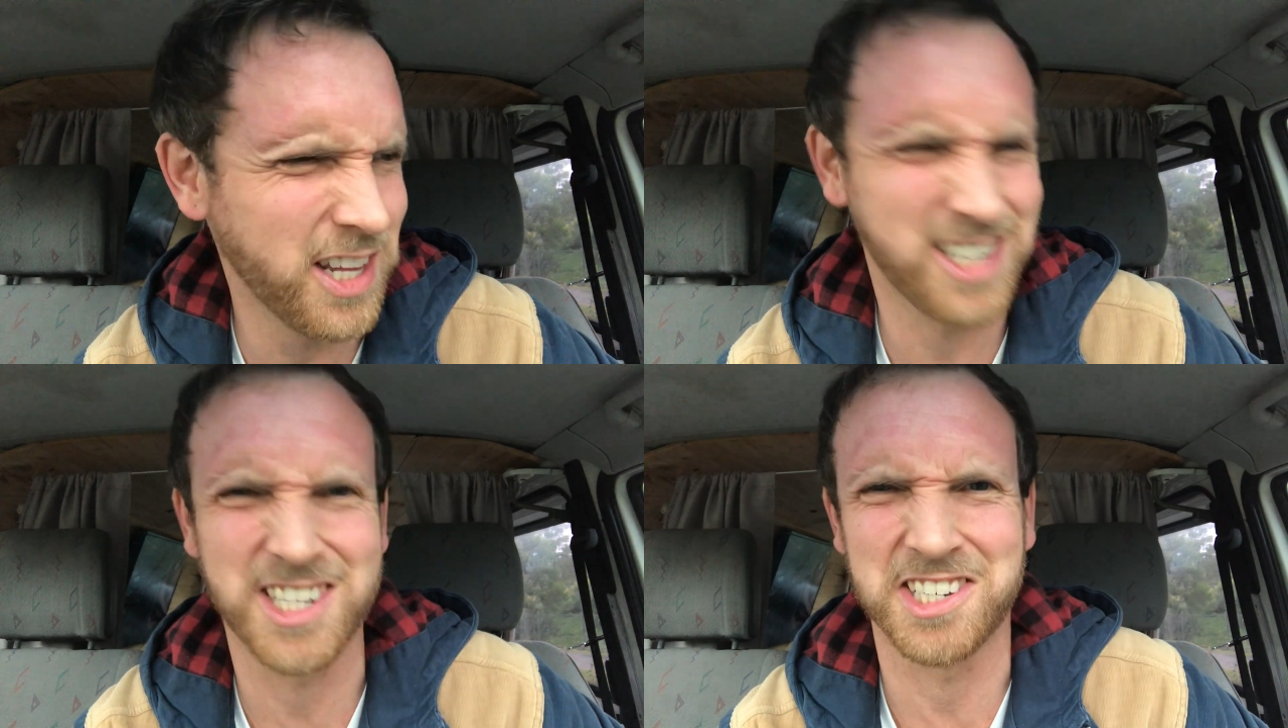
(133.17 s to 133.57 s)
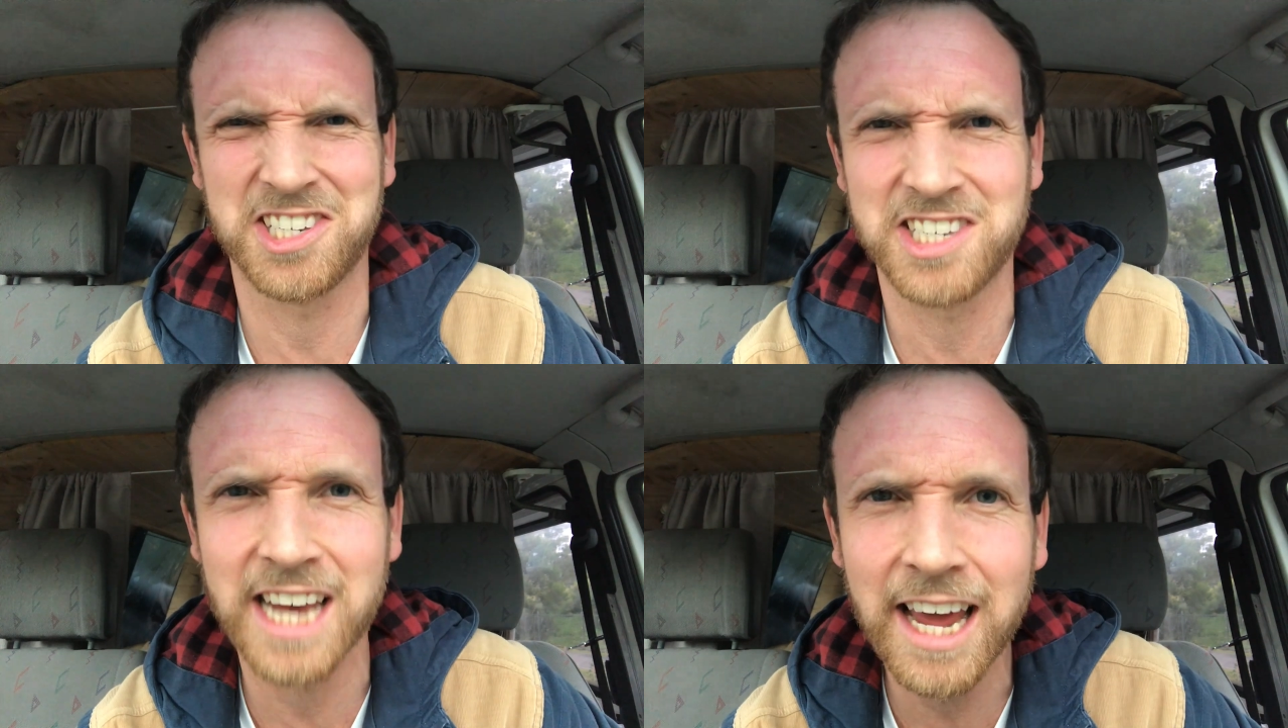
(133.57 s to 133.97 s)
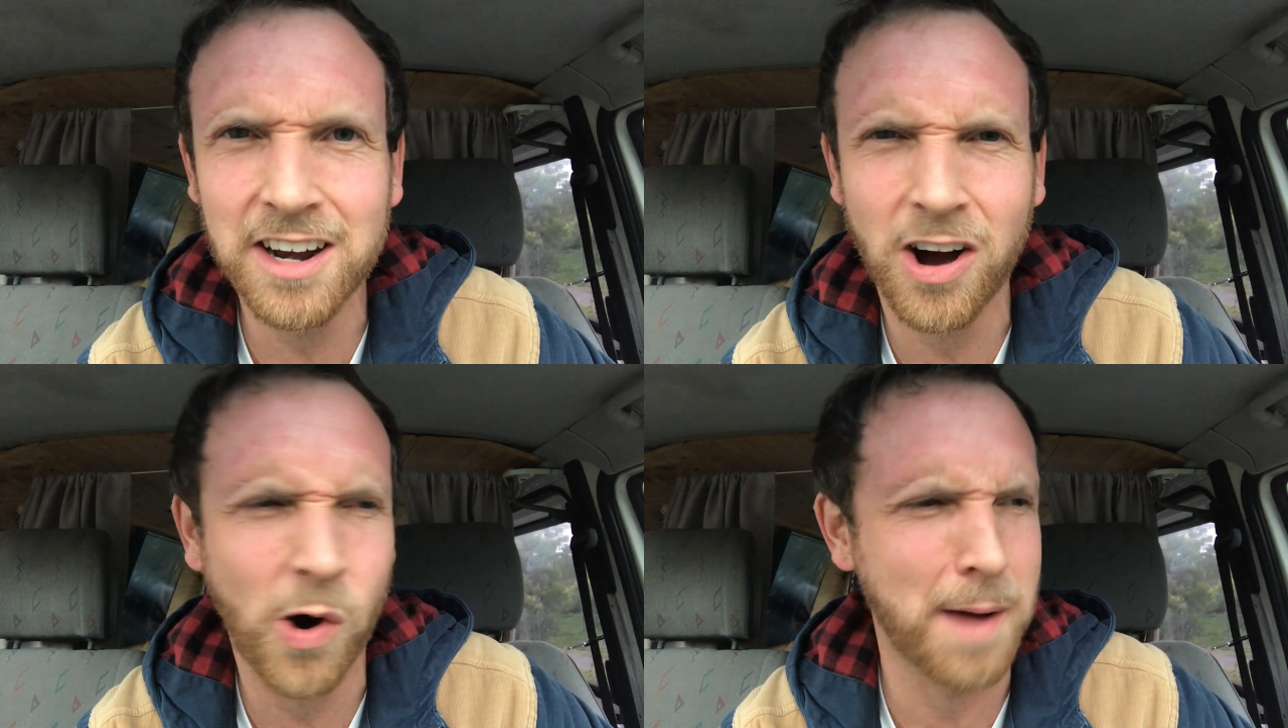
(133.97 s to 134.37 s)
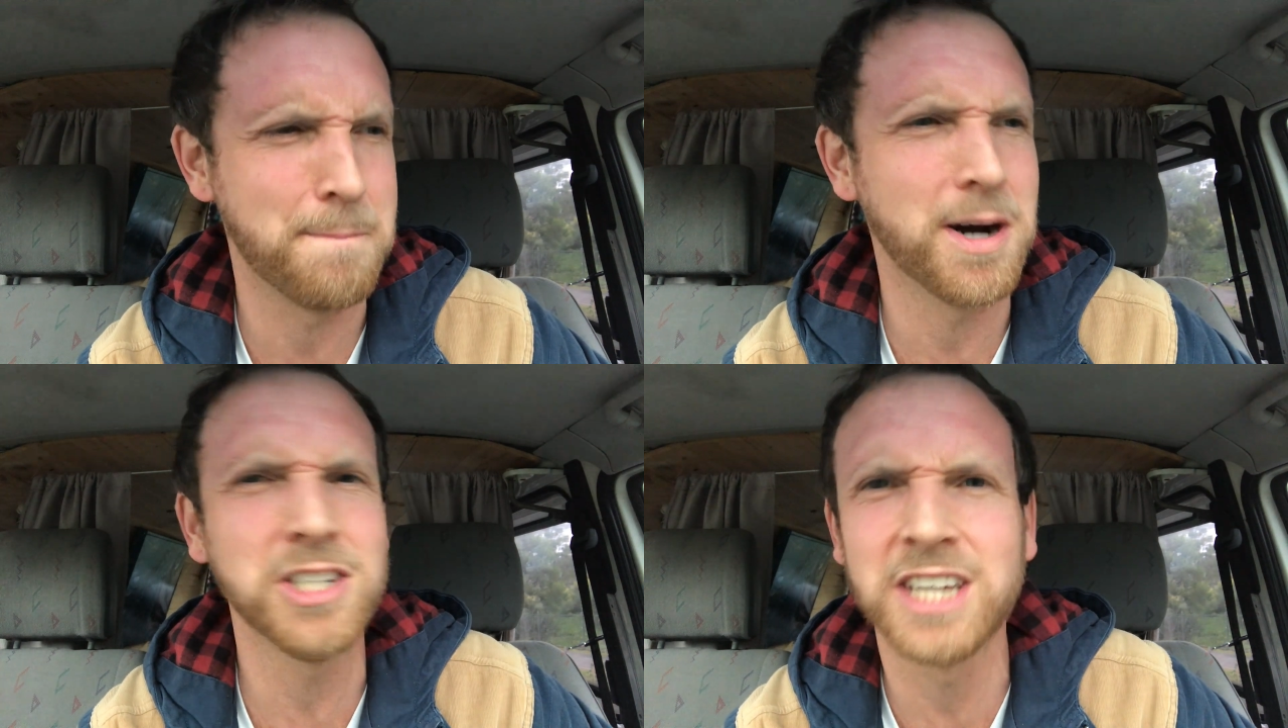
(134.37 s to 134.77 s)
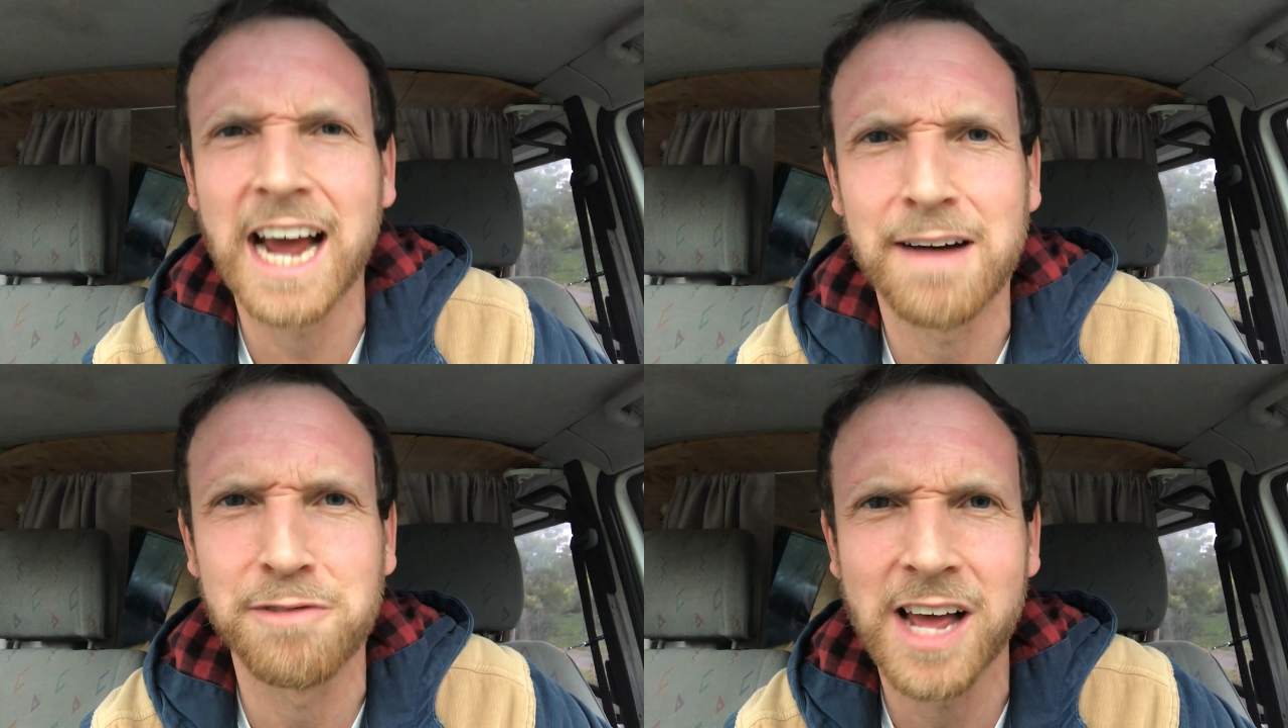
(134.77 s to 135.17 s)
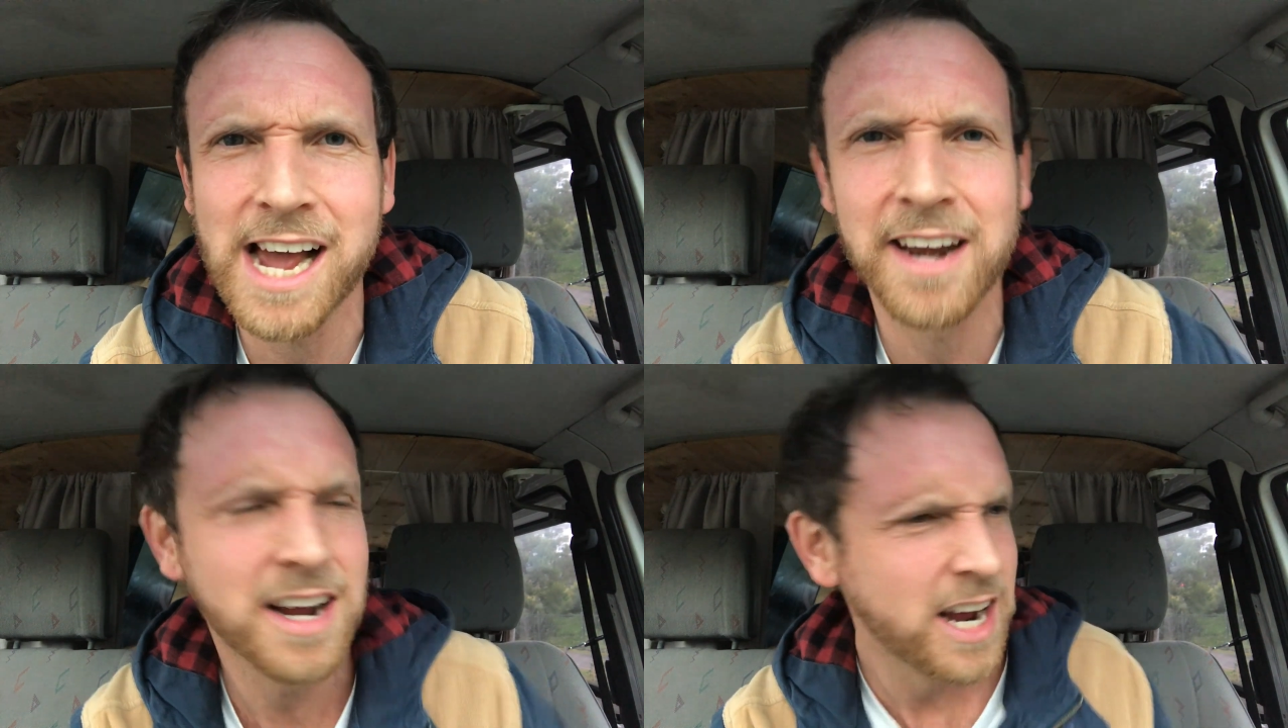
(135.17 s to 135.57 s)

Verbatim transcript: It's a set. Oh, I must have that,